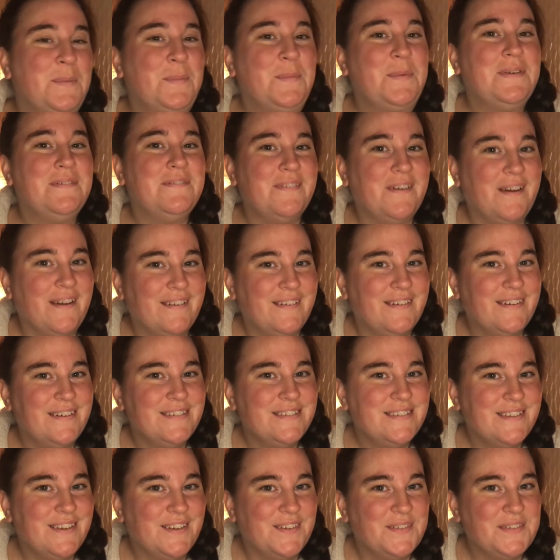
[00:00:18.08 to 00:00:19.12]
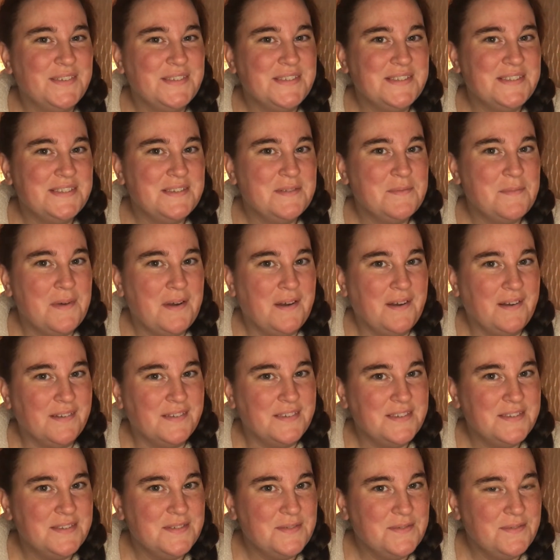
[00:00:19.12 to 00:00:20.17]
we find ourselves in some
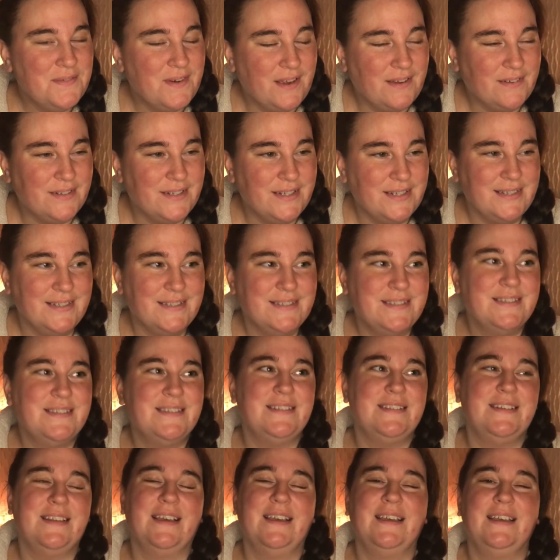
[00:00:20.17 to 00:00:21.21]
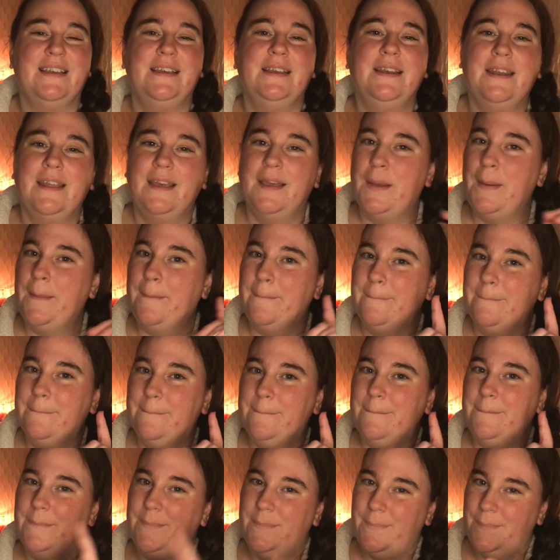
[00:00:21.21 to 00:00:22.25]
odd surroundings tonight,
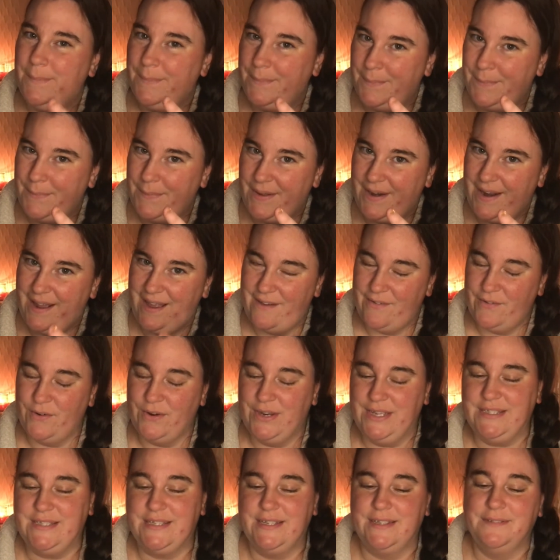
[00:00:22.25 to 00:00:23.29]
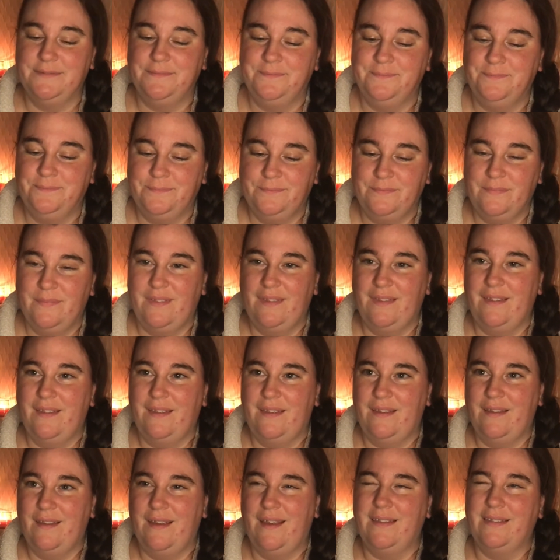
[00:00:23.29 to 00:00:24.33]
but I have a reason.
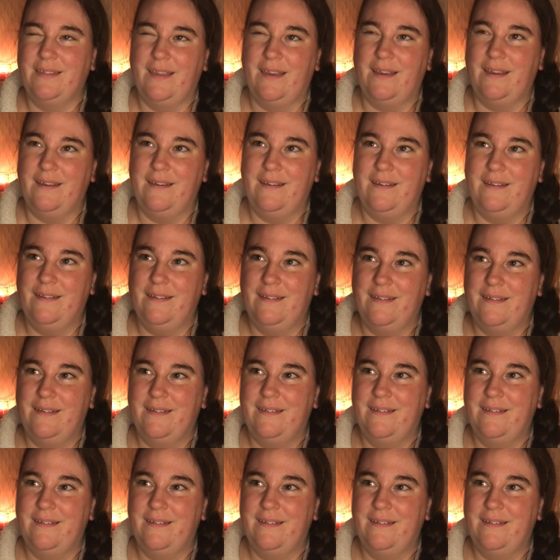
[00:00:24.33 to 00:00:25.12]
And like